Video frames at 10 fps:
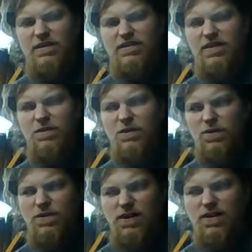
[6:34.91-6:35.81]
Resident Evil
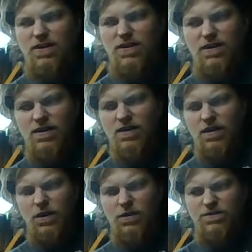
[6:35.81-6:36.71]
3,
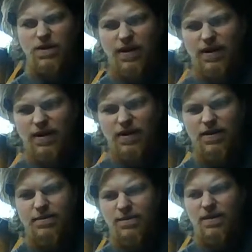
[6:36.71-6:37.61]
Code
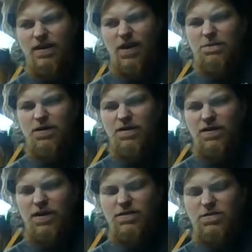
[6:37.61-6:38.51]
Veronica, and Outbreak
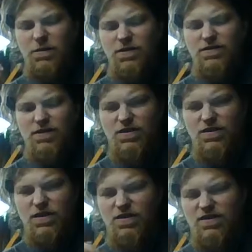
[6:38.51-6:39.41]
Files 1 and
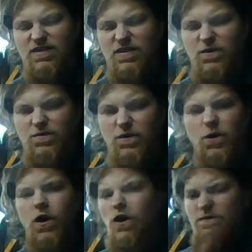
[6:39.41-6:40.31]
2, and Resident Evil
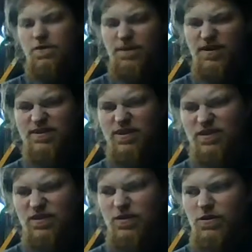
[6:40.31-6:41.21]
4, all for the
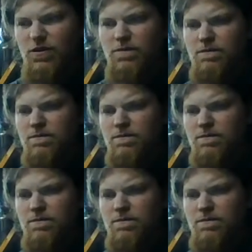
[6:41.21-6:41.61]
PlayStation 2.